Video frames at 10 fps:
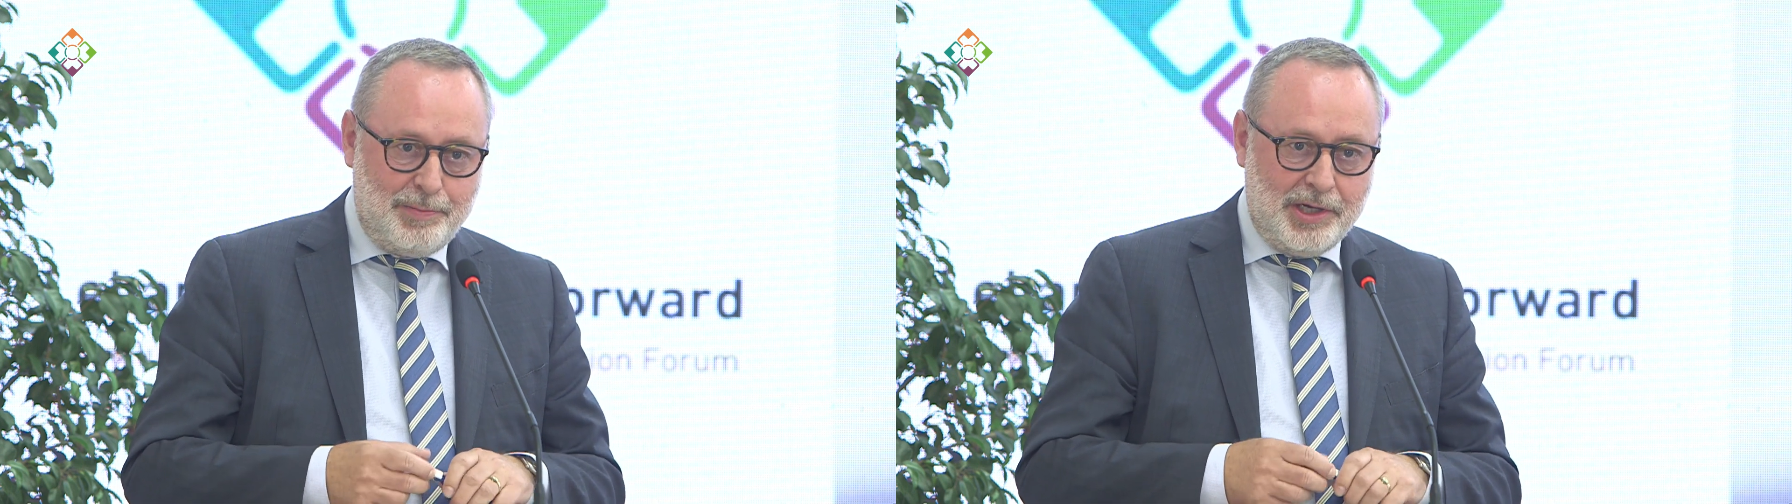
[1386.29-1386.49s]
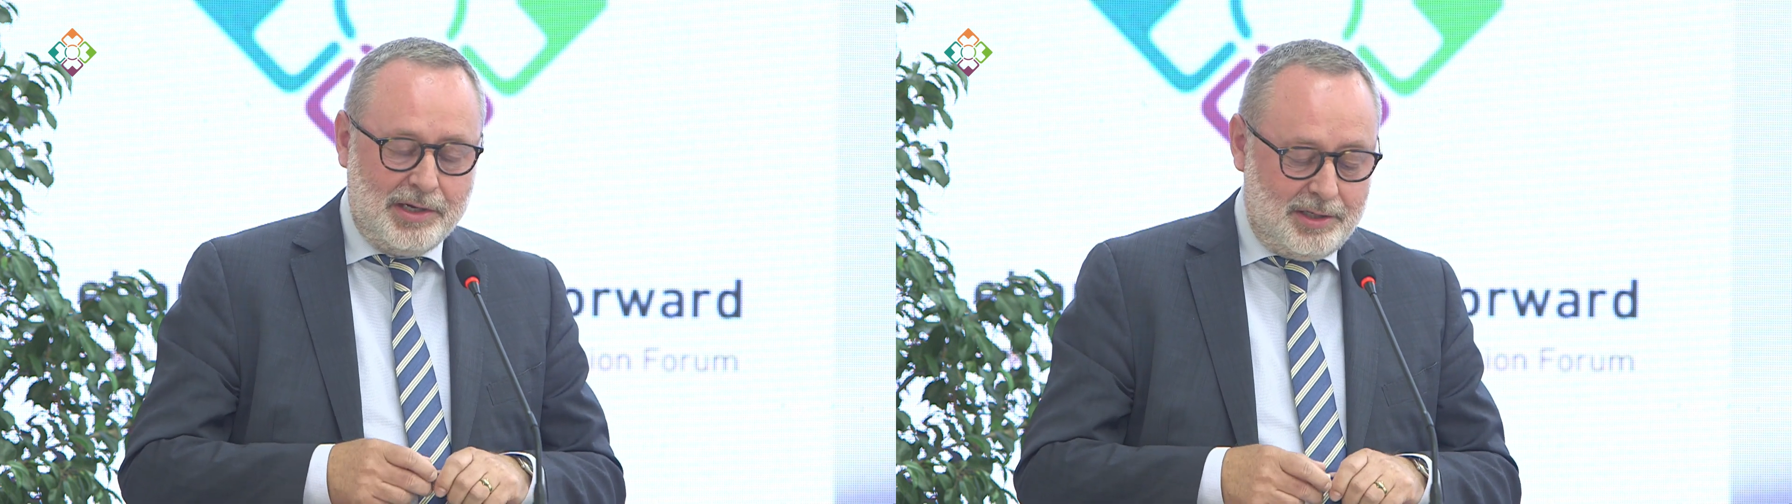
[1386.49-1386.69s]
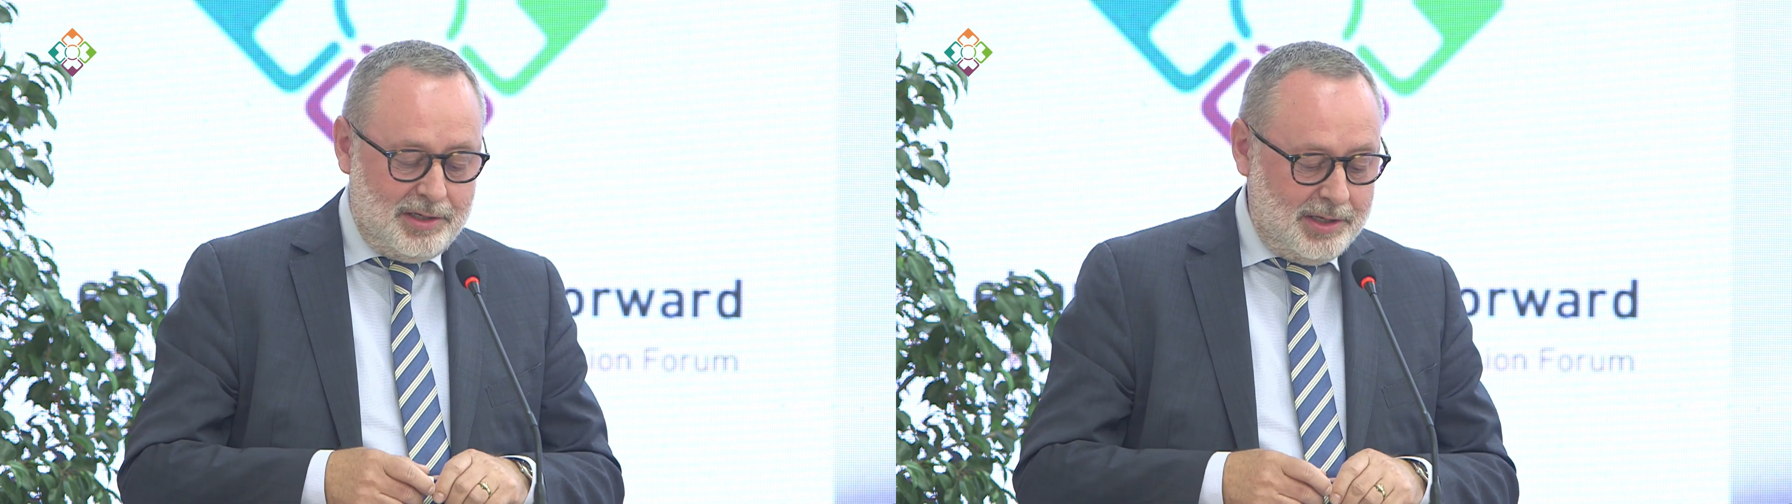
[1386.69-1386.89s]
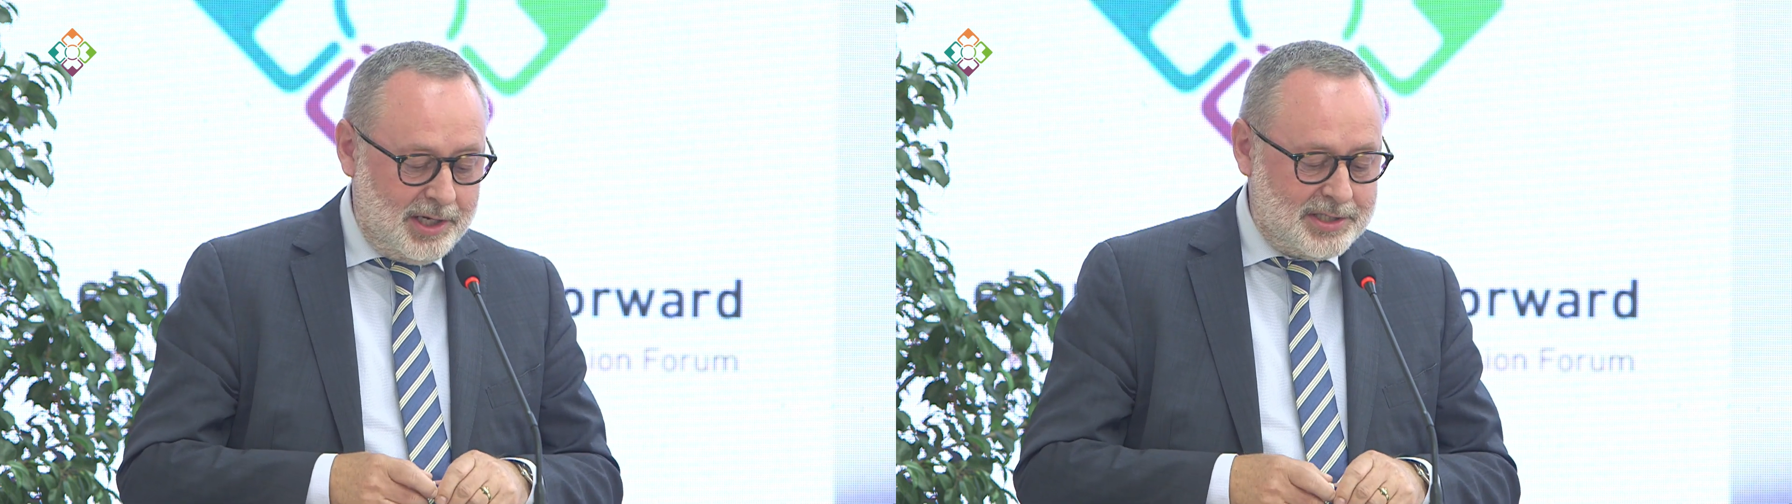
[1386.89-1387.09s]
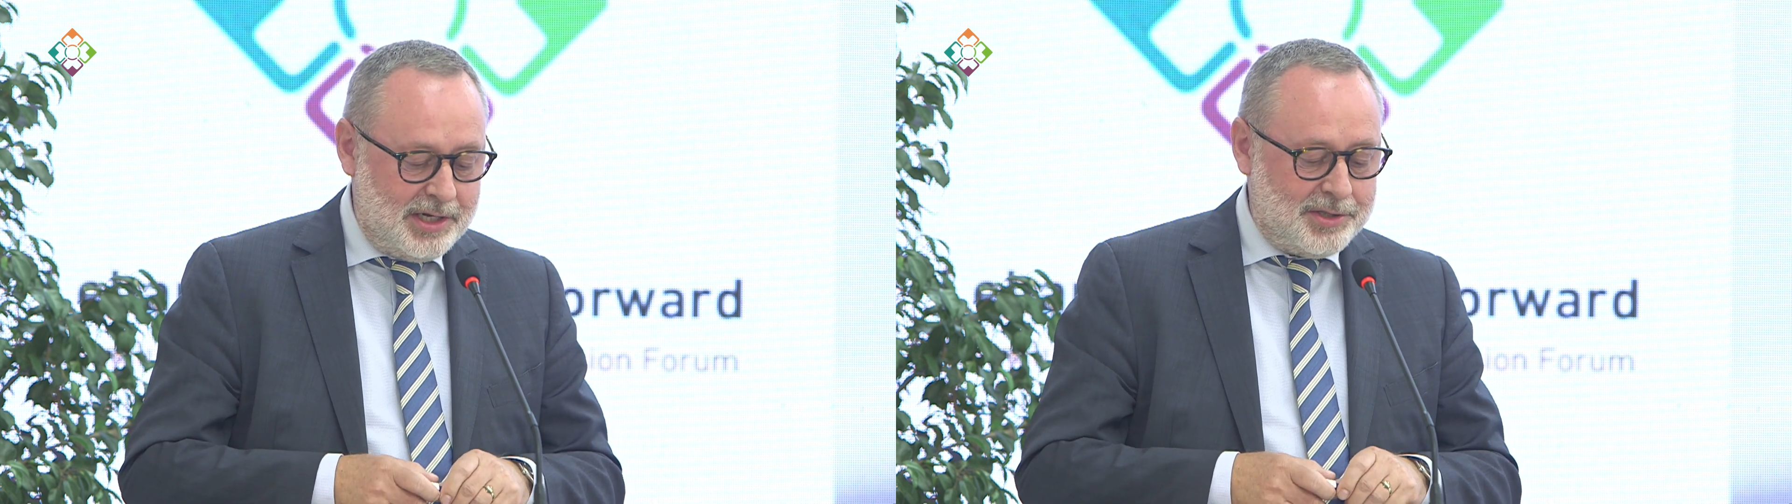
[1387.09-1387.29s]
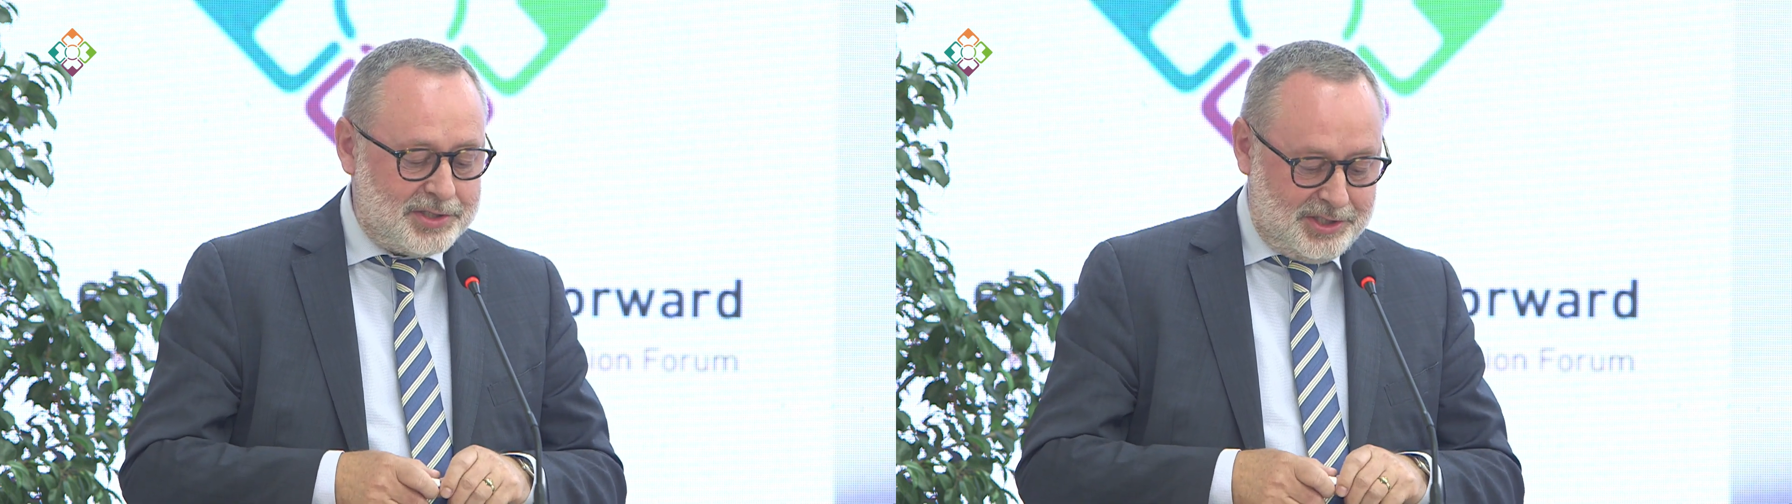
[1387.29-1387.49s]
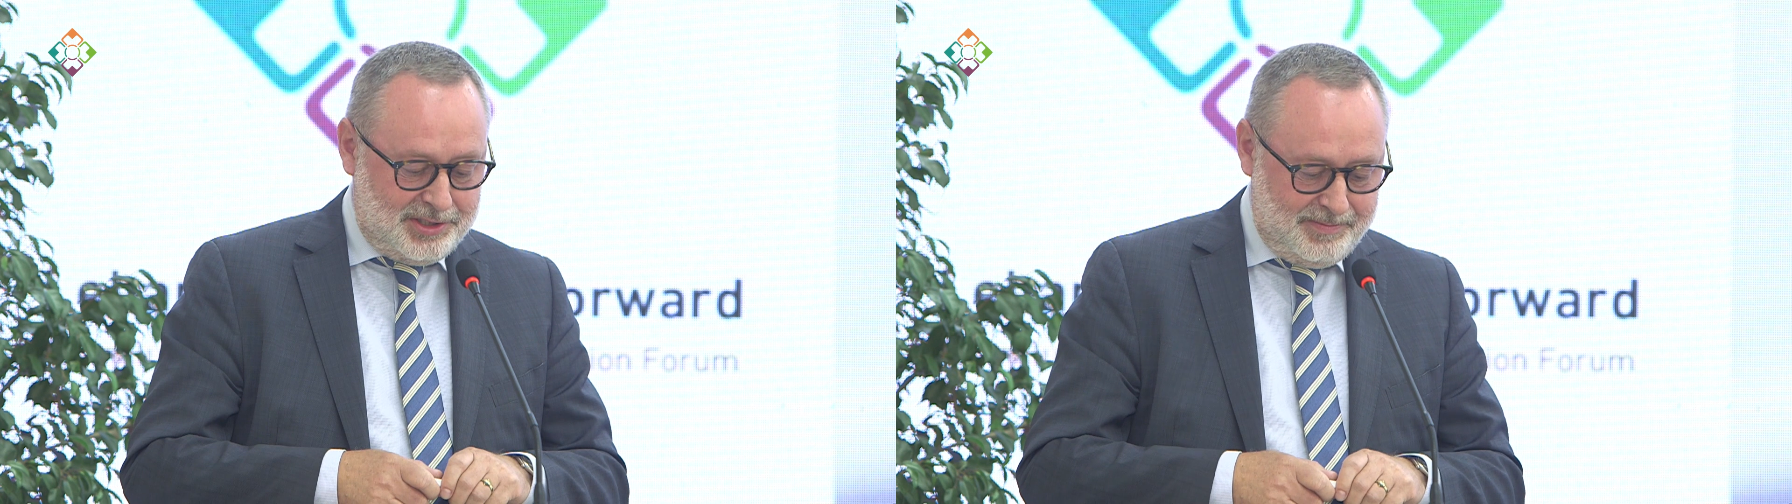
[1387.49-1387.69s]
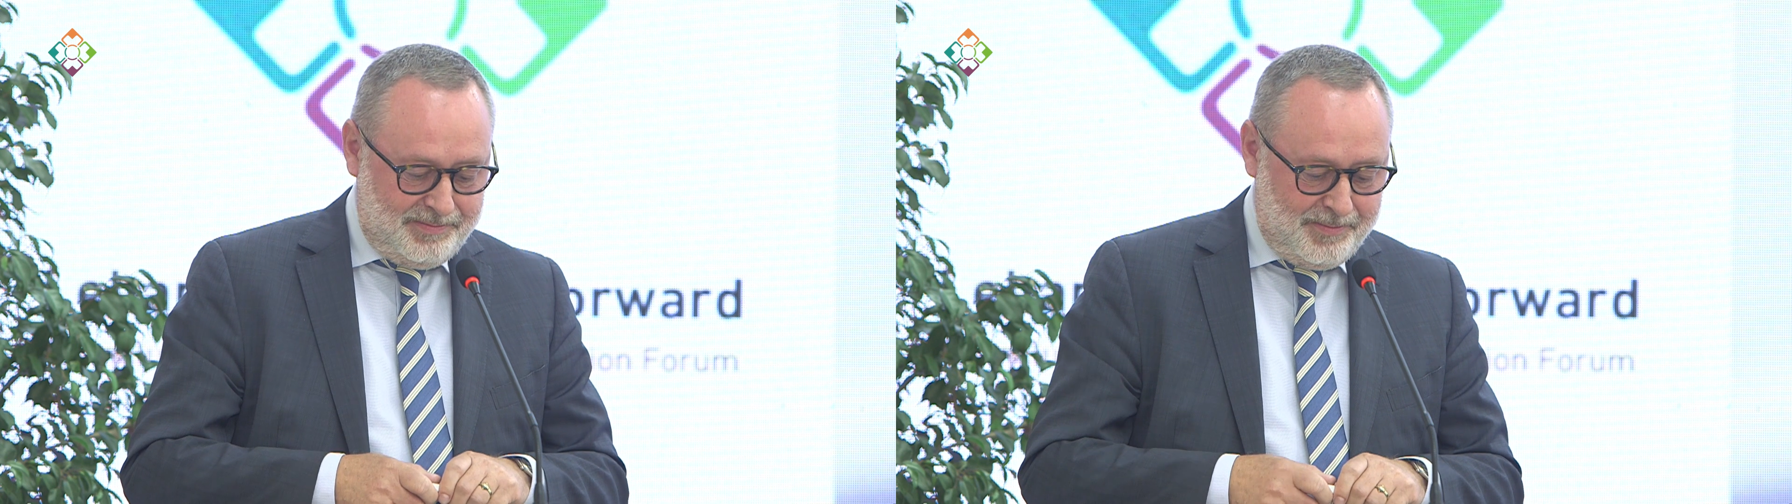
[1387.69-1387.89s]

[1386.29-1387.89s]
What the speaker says: par excellence.